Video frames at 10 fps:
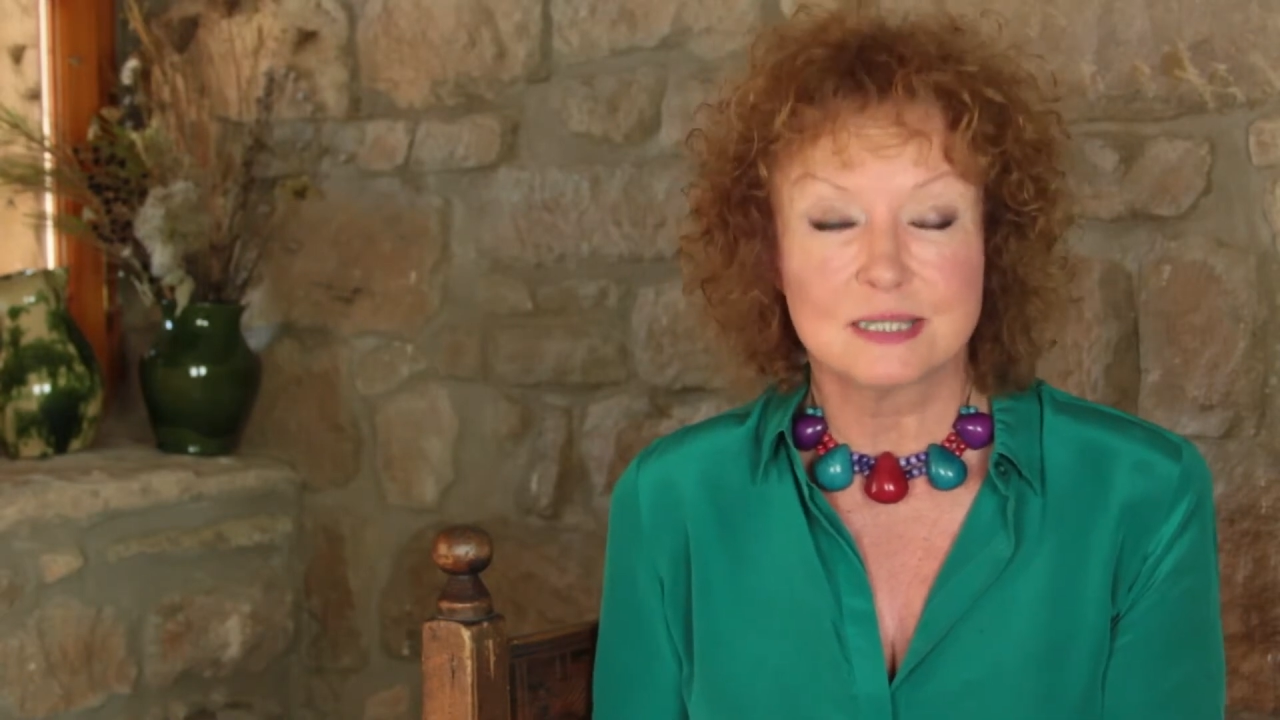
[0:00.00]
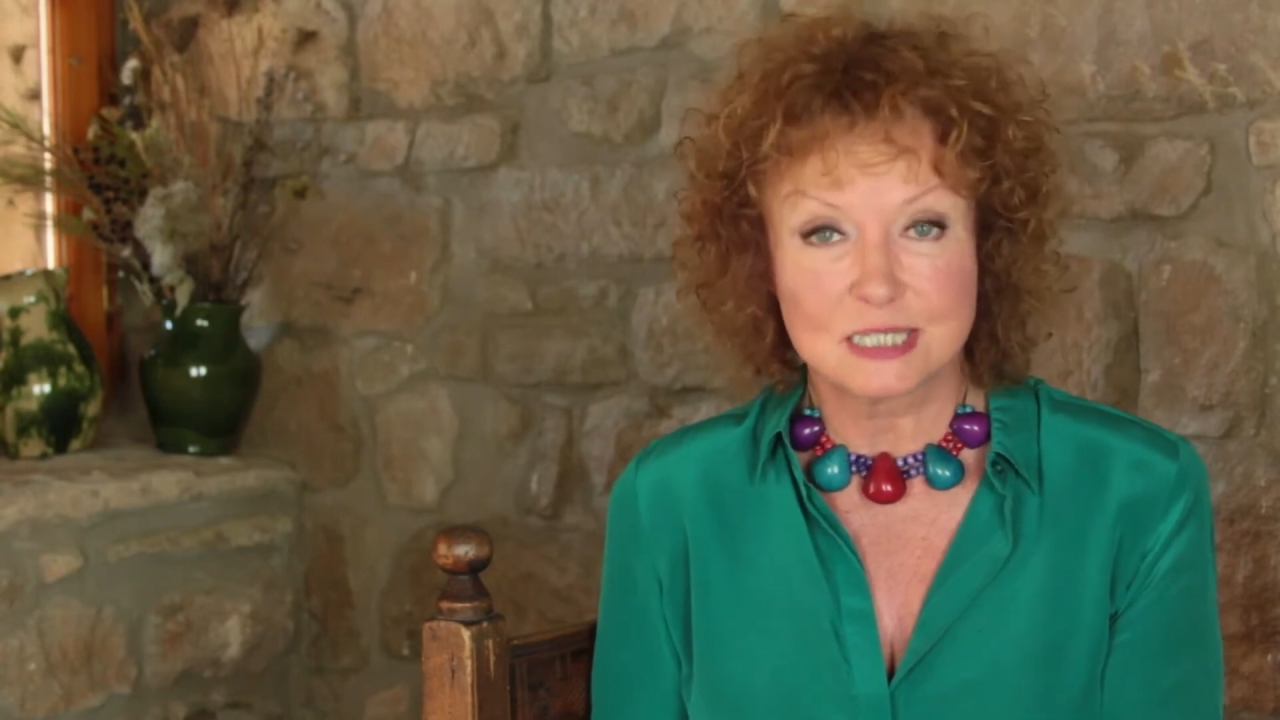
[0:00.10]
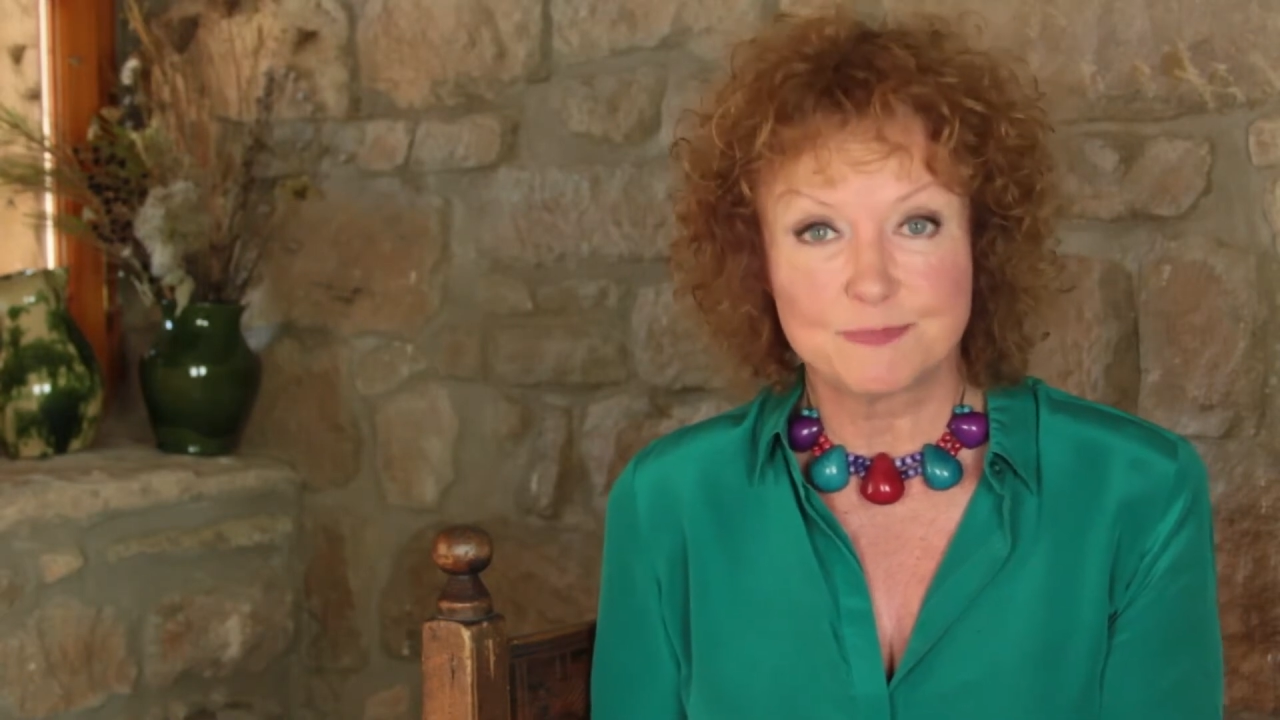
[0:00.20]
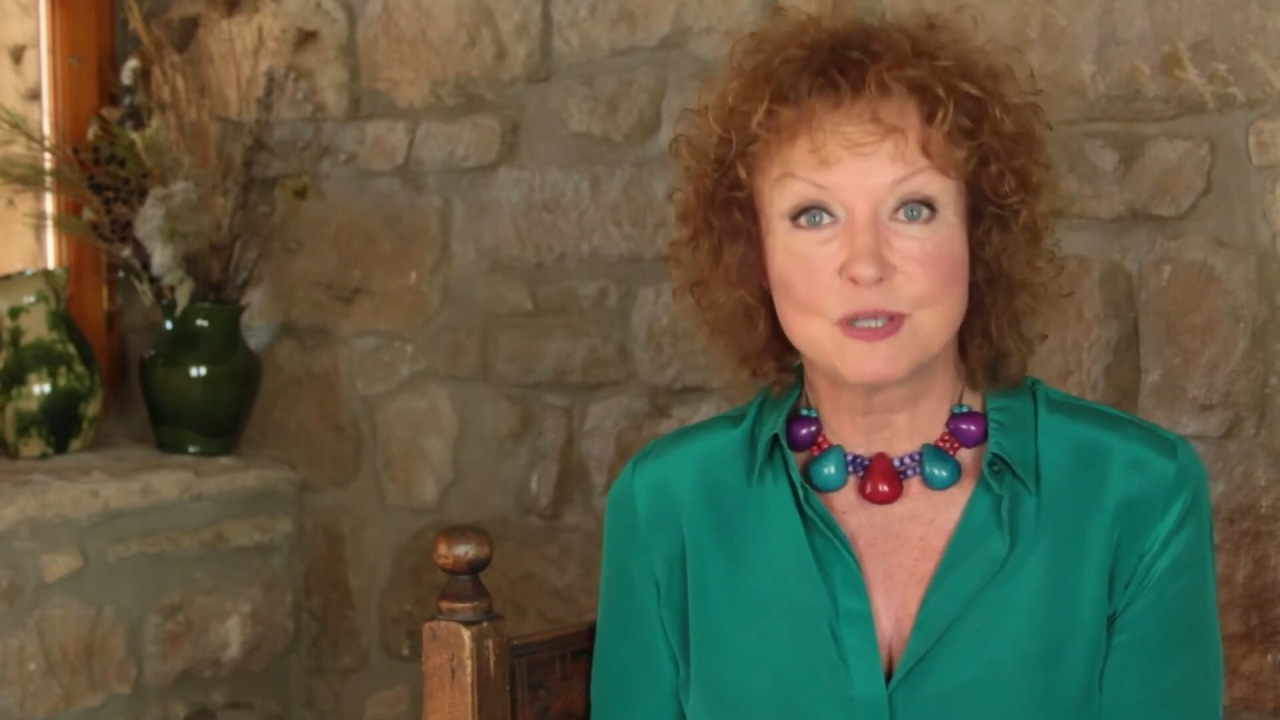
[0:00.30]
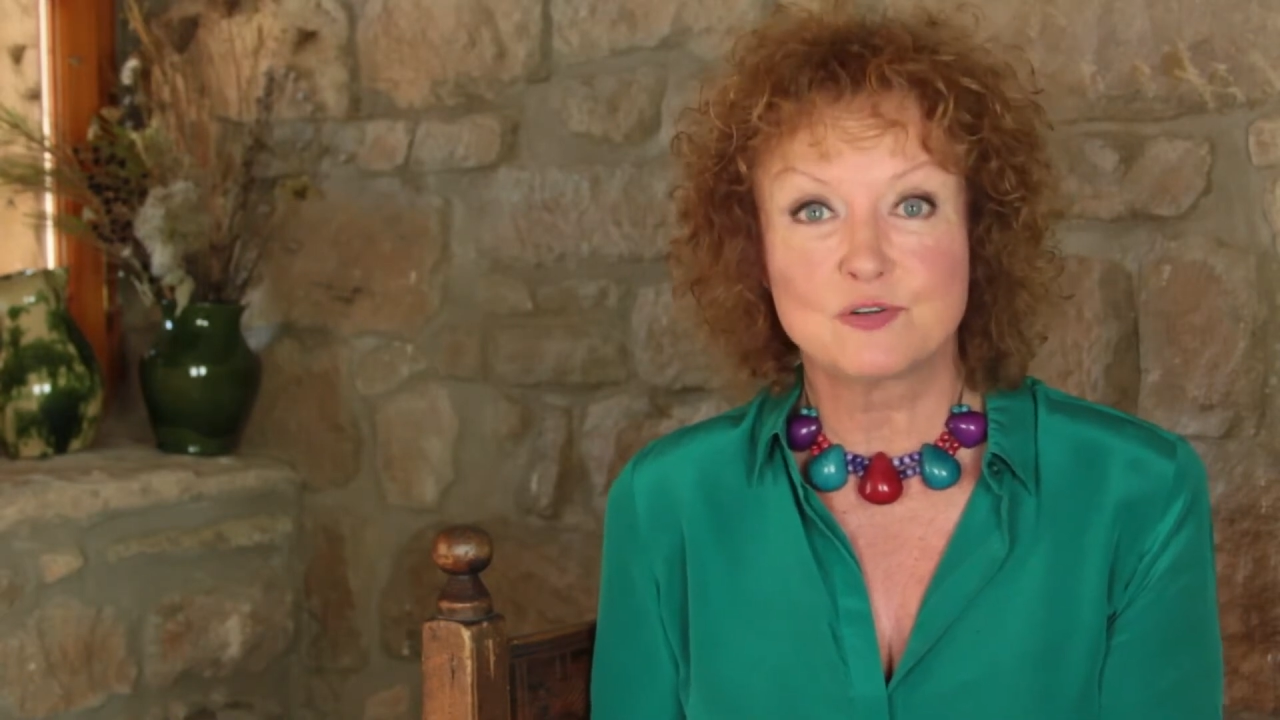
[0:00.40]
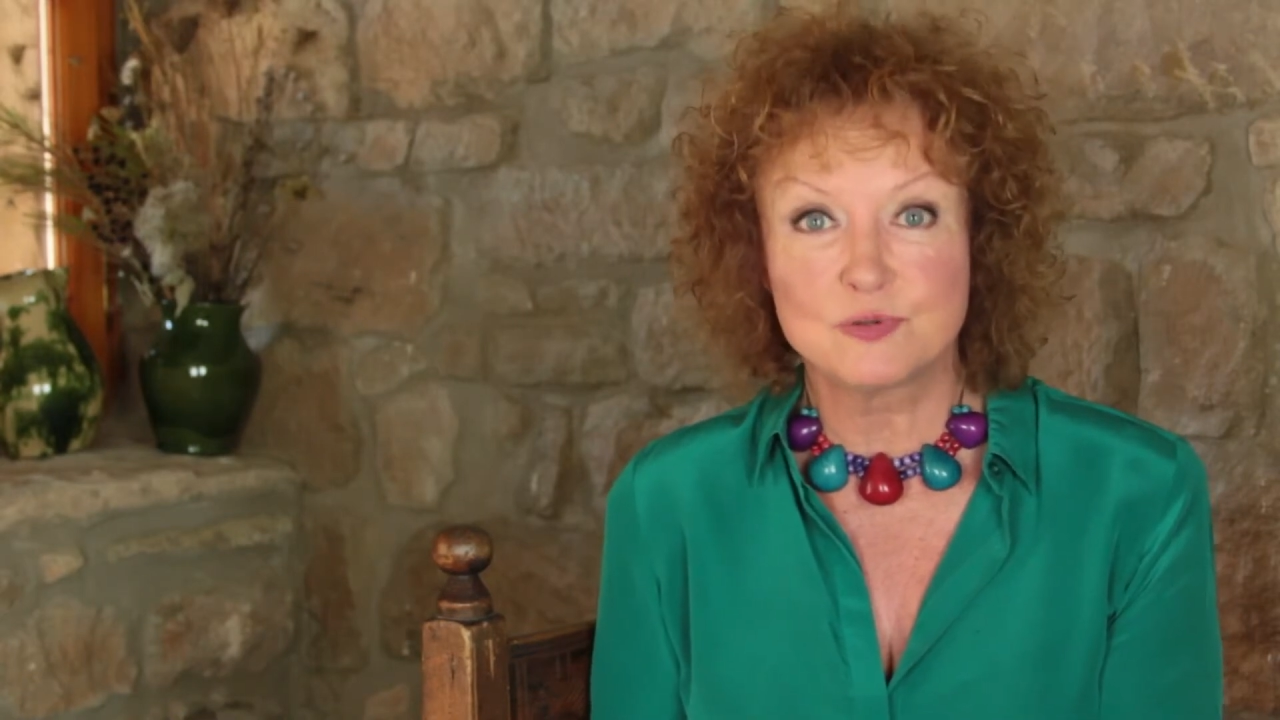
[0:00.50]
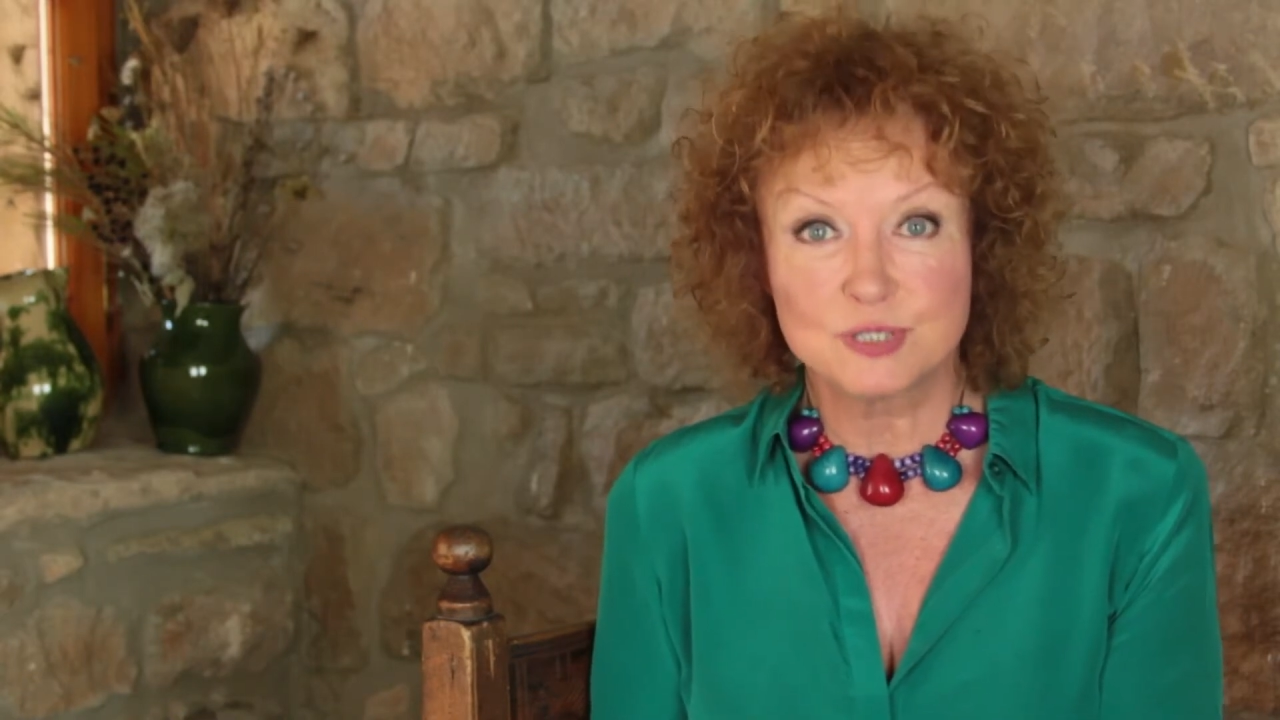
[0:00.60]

a special